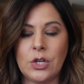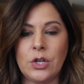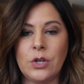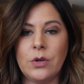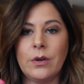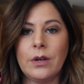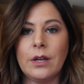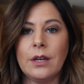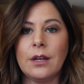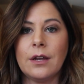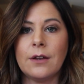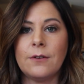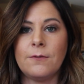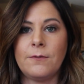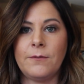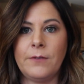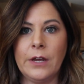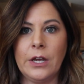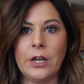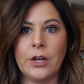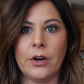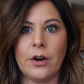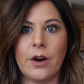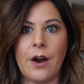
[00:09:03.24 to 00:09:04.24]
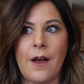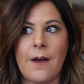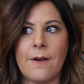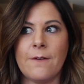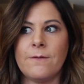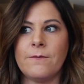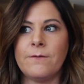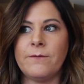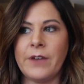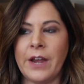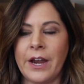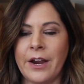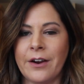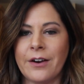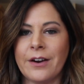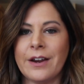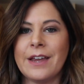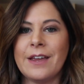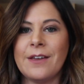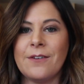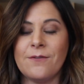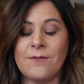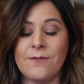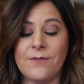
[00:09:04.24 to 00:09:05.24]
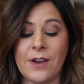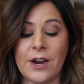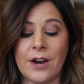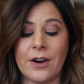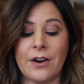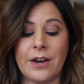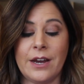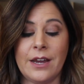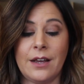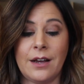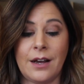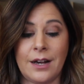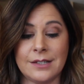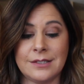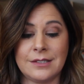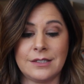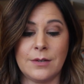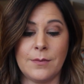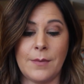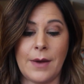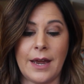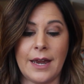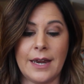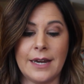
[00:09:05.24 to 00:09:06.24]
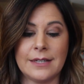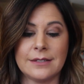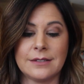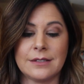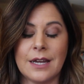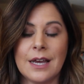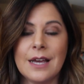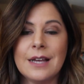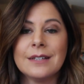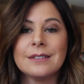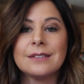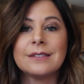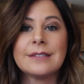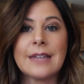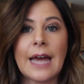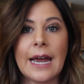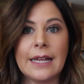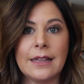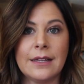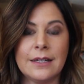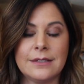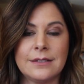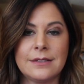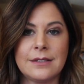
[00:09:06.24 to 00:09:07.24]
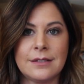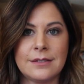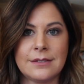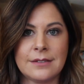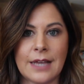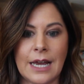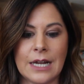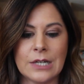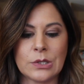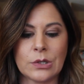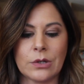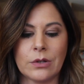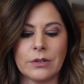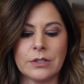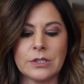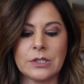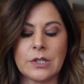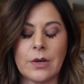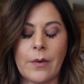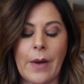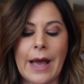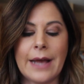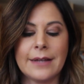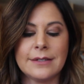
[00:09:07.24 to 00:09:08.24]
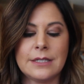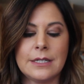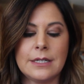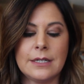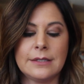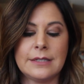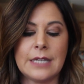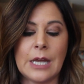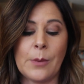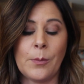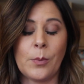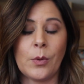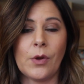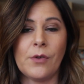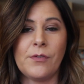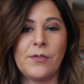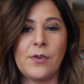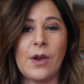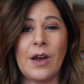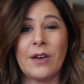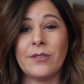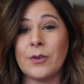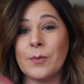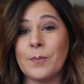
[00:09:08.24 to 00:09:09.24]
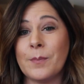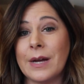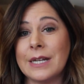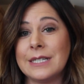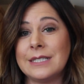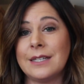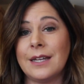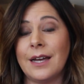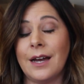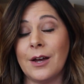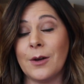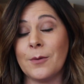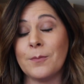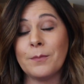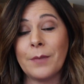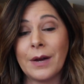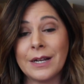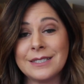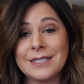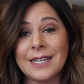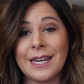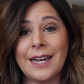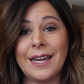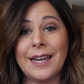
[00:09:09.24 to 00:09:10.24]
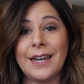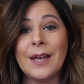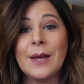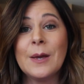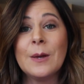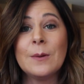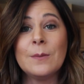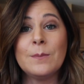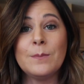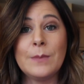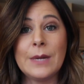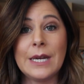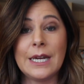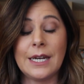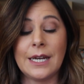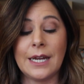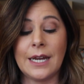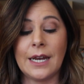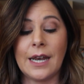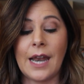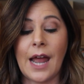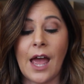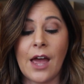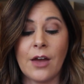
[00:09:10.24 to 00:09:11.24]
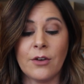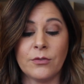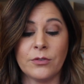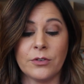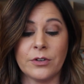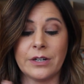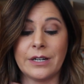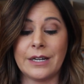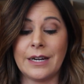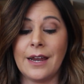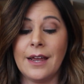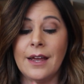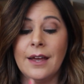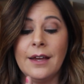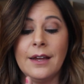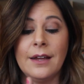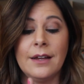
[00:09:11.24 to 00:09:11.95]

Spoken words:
you can configure a very customized silence schedule. And so as an example, if you have a Monday meeting every